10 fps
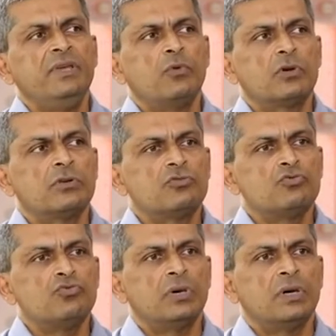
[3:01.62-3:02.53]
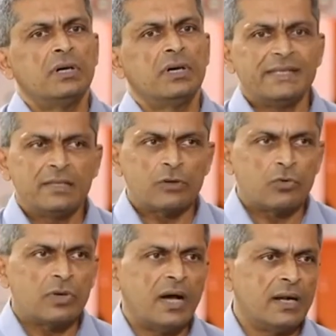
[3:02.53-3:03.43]
we wanted to uh, hit the
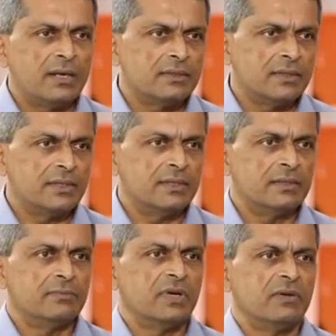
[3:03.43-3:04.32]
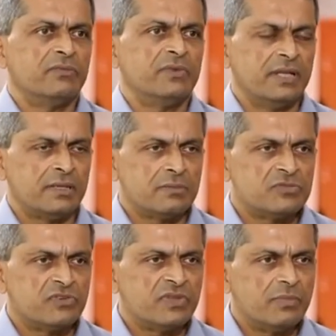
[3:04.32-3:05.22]
road hard um, hmm. uh, in
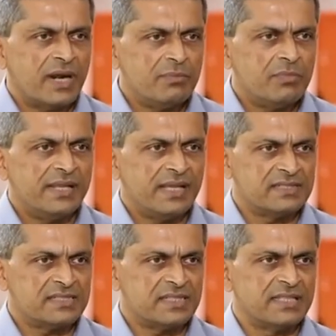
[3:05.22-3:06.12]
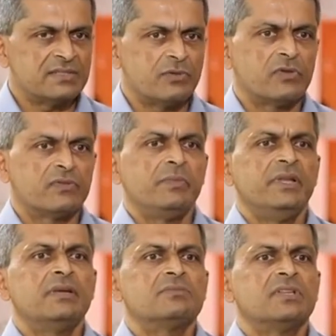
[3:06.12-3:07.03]
terms of the brand building exercise. And one of the
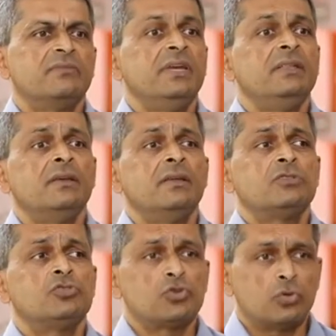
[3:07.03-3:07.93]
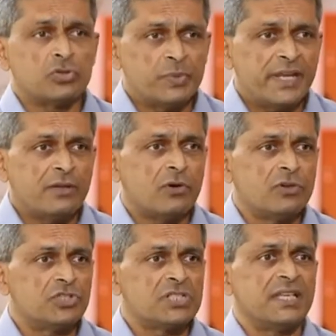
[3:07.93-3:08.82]
mediums that we chose very
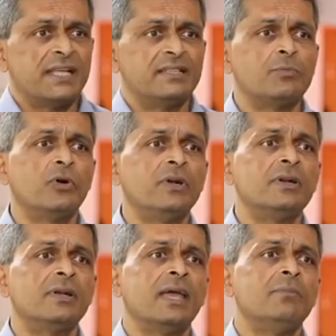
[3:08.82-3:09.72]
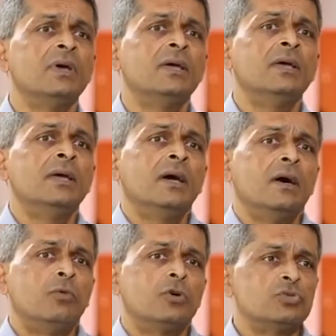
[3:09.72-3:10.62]
consciously at that point in time
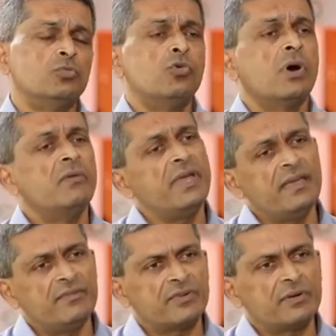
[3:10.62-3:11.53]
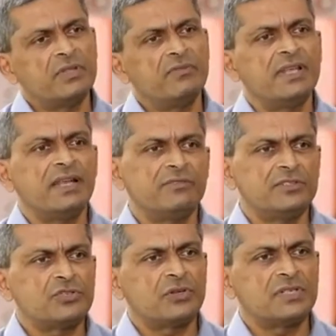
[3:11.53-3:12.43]
Uh, was to move away from the way life
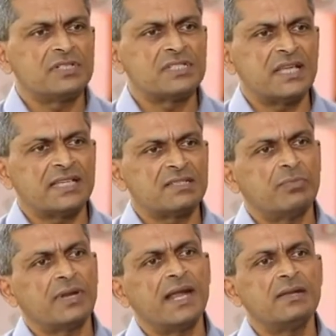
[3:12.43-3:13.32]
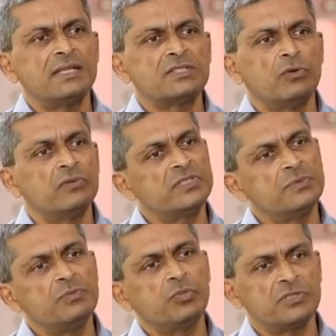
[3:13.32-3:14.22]
insurance as a brand has always
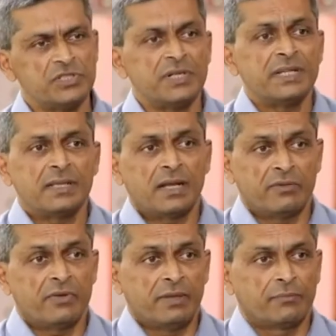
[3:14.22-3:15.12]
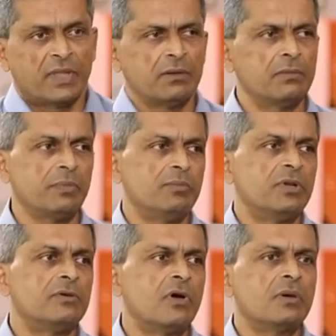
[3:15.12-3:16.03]
been positioned in the country. You mm-hmm. know,
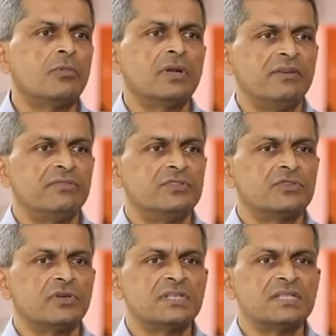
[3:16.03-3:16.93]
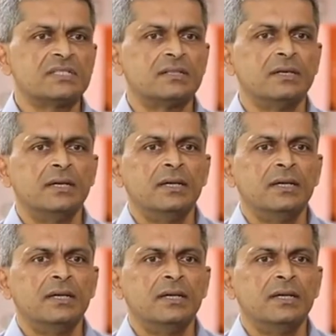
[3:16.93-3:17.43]
people talk about life insurance as a